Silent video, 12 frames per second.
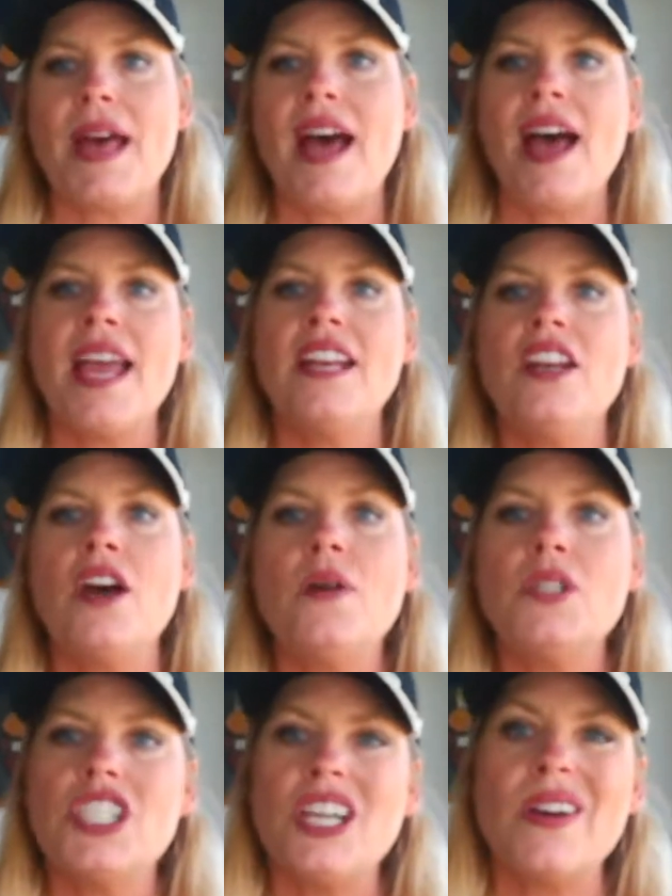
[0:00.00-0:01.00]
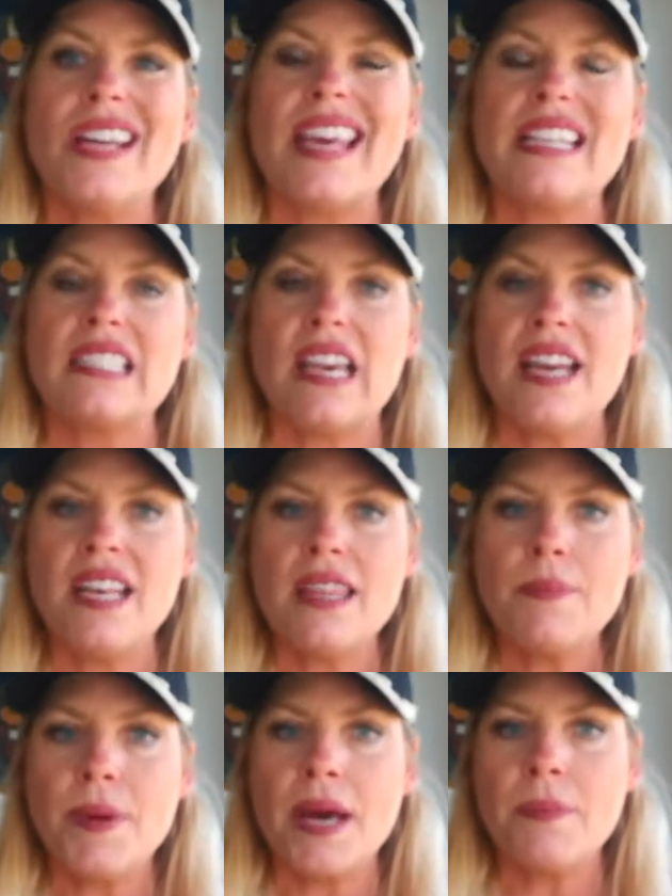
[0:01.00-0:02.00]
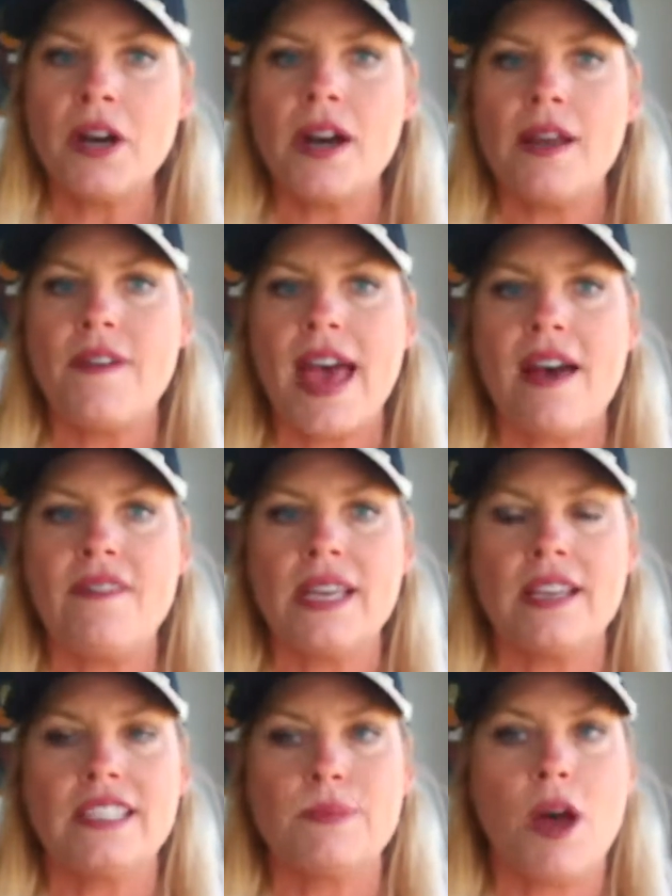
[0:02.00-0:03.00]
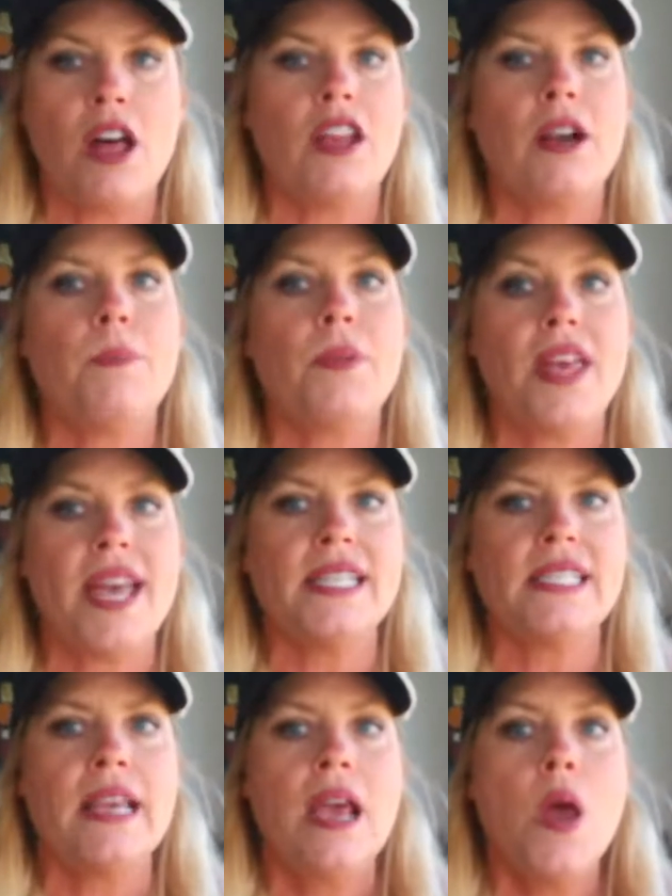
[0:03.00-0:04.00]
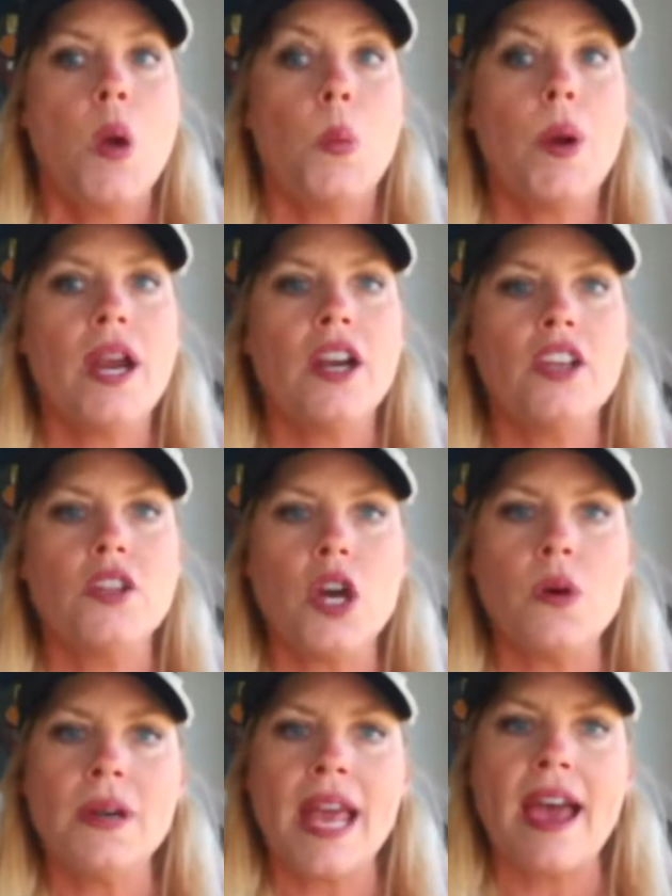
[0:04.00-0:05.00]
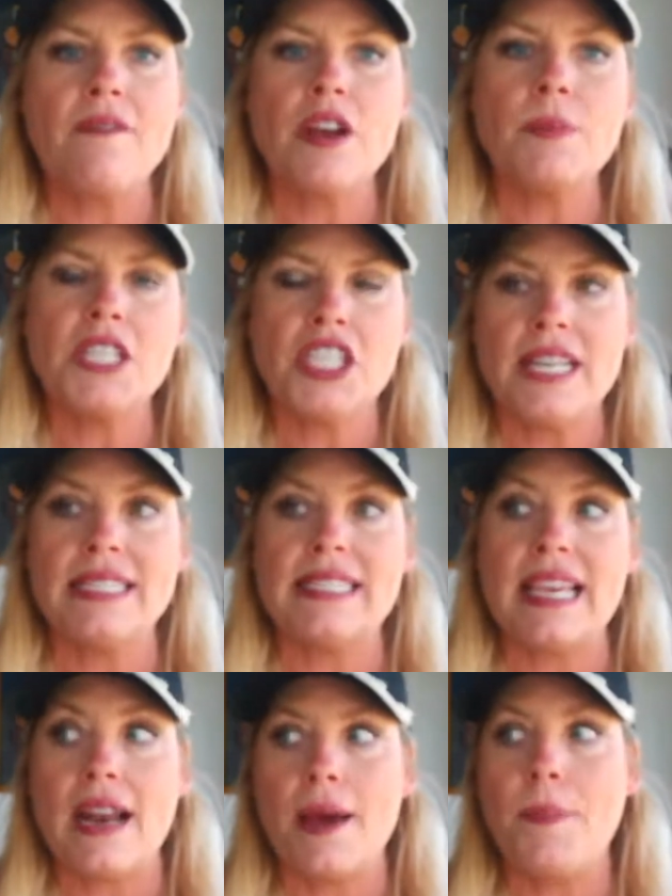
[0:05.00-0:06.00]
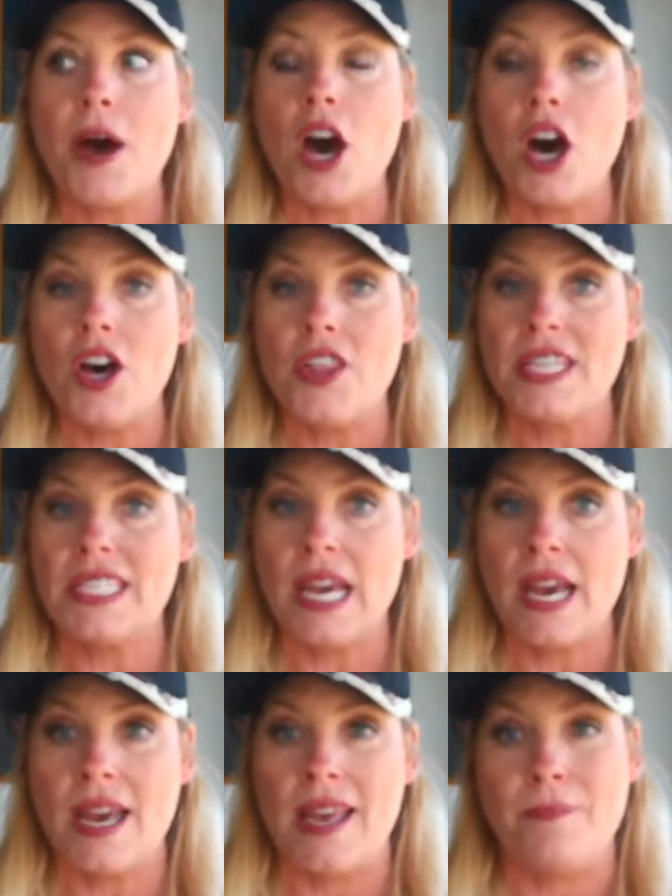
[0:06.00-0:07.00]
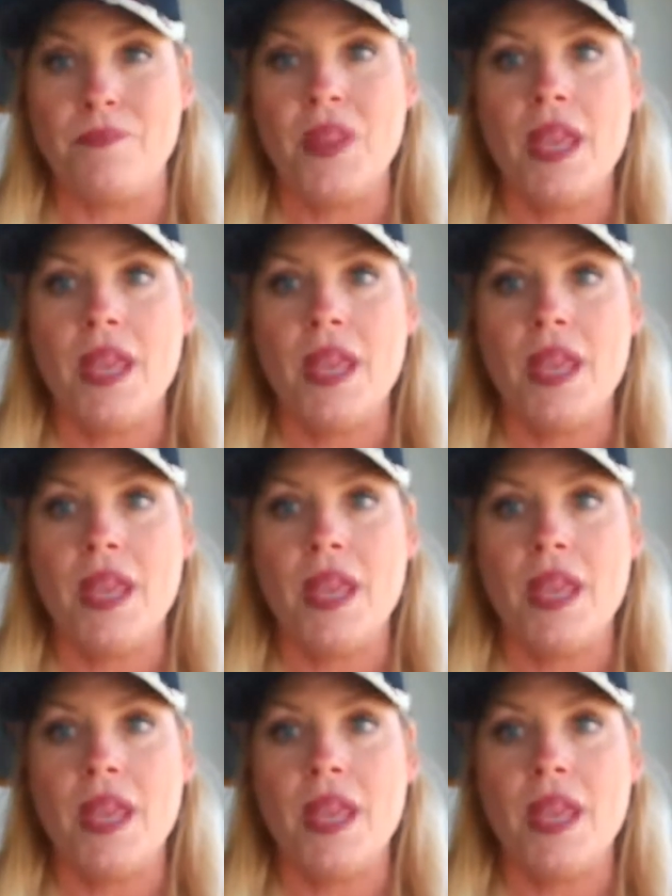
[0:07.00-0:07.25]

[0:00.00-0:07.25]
I know, Sherry, that's kind of the bummer of having a smaller place where you don't have your machine set up all the time.